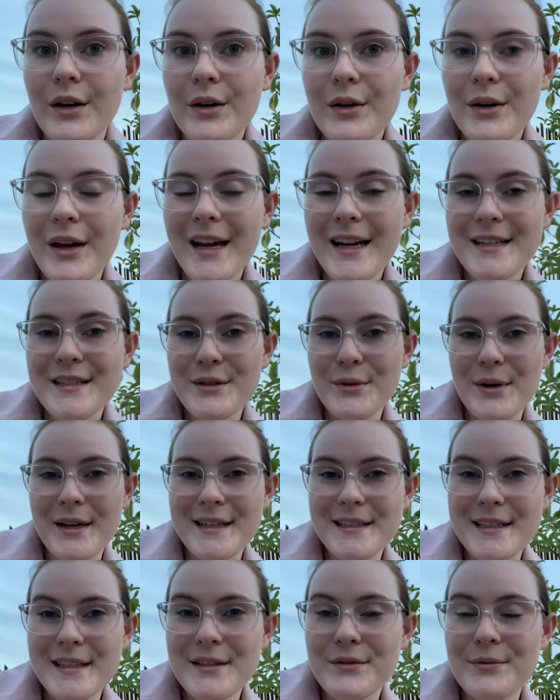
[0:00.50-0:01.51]
Okay, so I
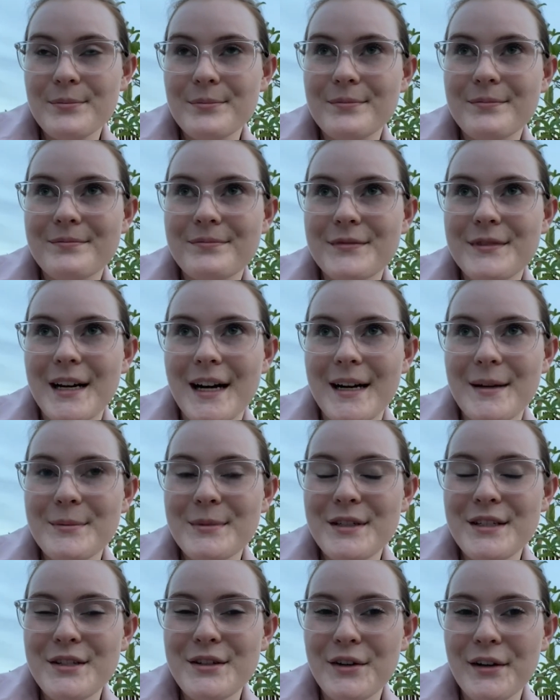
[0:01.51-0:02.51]
guess it's
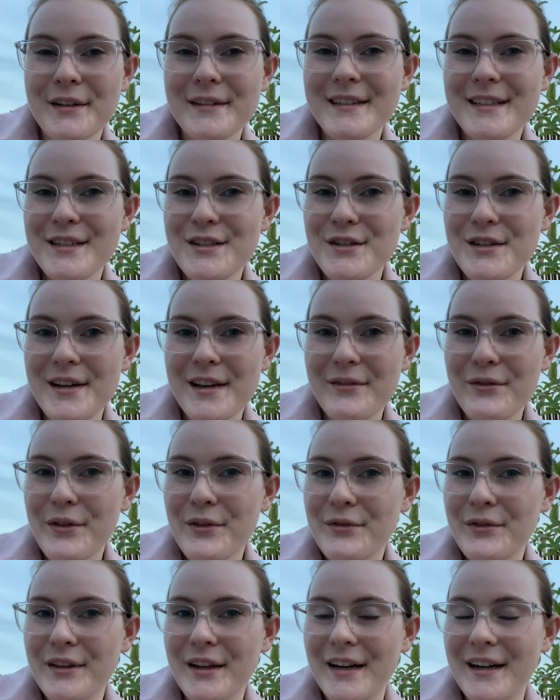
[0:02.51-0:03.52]
time to start the Geneva
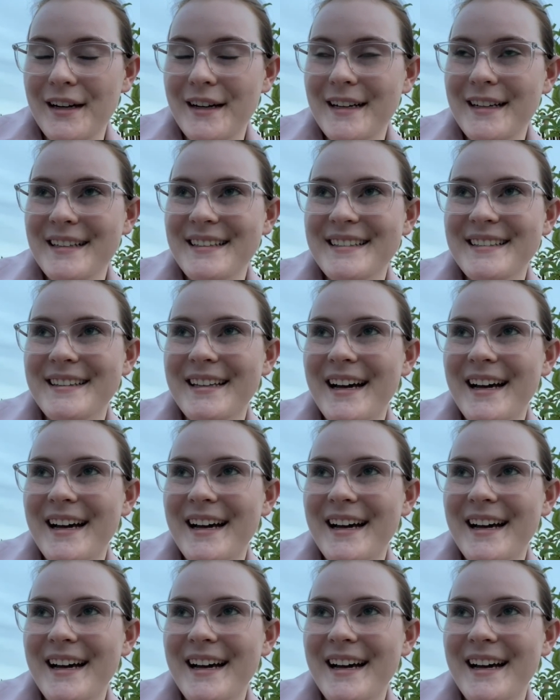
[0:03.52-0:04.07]
vlog.